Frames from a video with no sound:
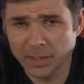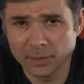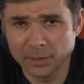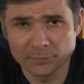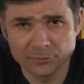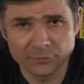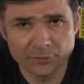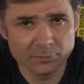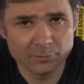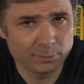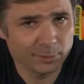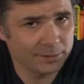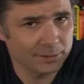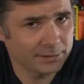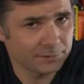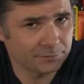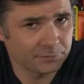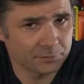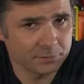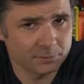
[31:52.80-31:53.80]
So by
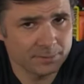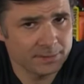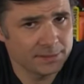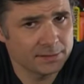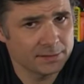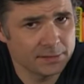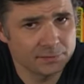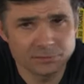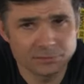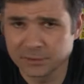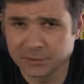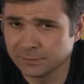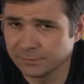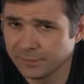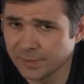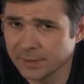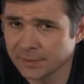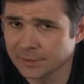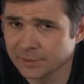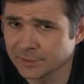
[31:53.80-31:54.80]
different species, for
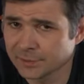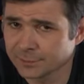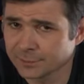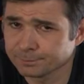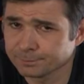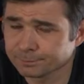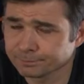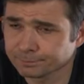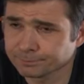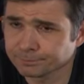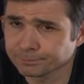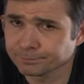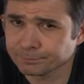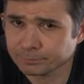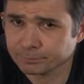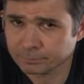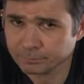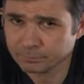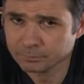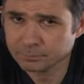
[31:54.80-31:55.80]
defense,
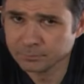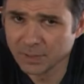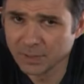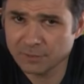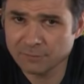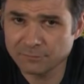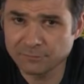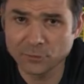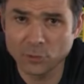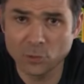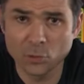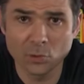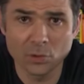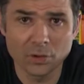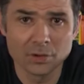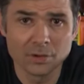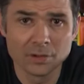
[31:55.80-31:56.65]
for